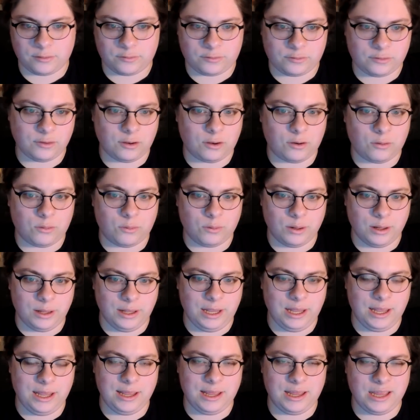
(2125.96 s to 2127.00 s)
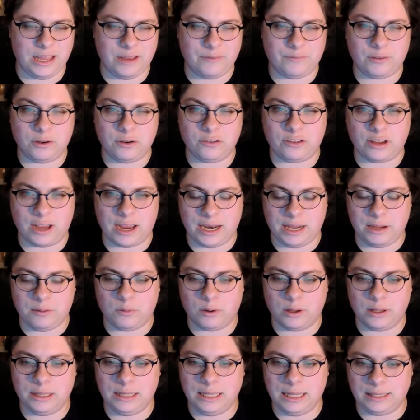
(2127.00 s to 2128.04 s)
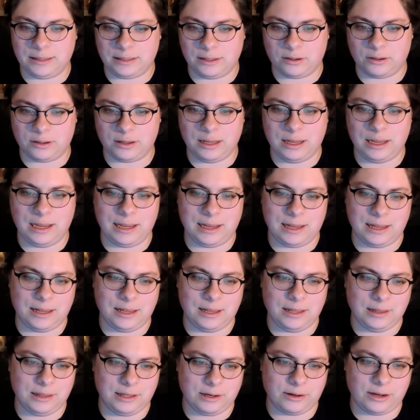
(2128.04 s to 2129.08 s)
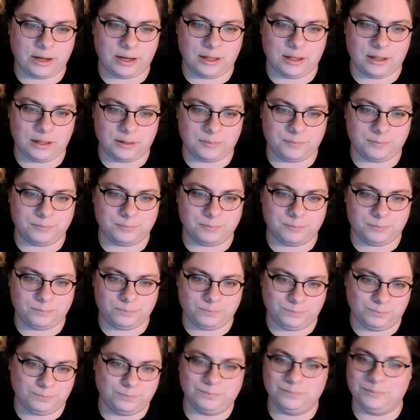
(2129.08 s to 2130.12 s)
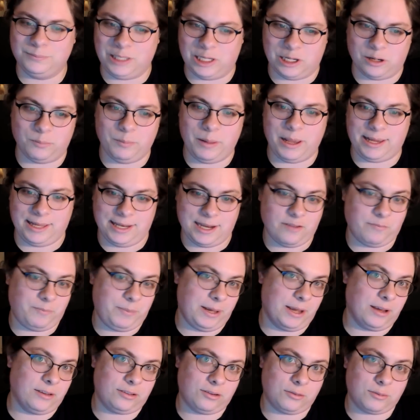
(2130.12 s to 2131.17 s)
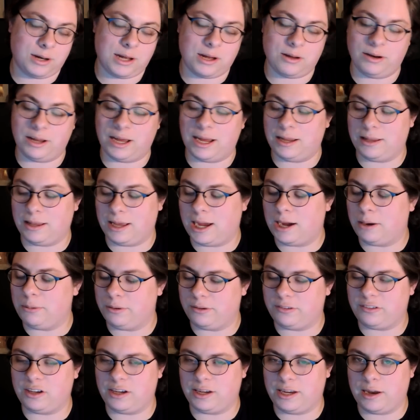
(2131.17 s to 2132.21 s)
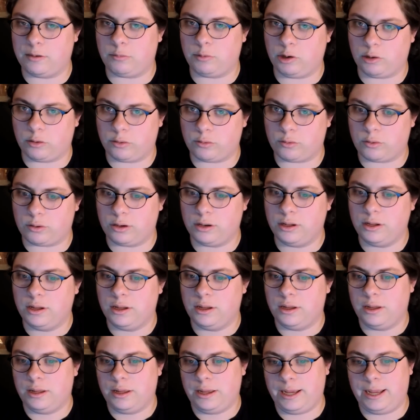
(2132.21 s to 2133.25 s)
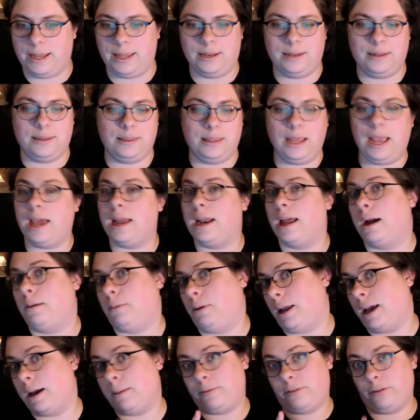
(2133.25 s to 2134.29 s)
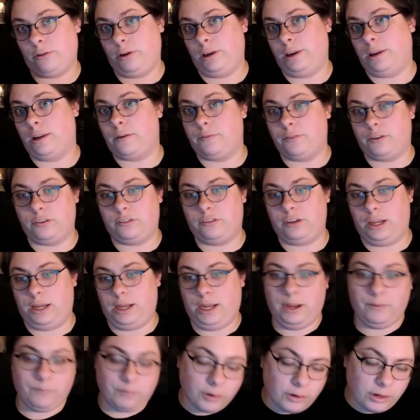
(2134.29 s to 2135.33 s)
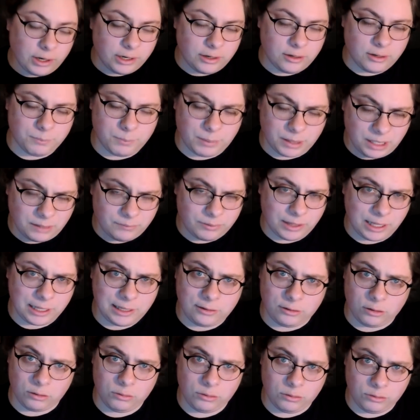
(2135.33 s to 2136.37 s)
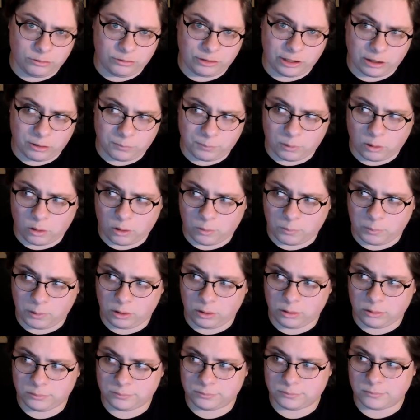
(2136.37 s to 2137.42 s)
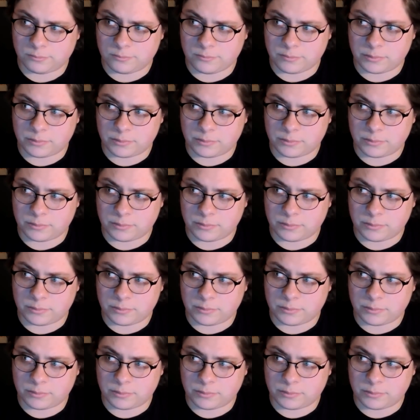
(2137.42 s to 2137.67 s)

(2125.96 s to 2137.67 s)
so if there's anyone that they're eh, they're gonna you know make an FPS around, I, I would say Gabriel Thorne, and that I would absolutely love to see. If they're gonna, but if they do do Sarah Palmer,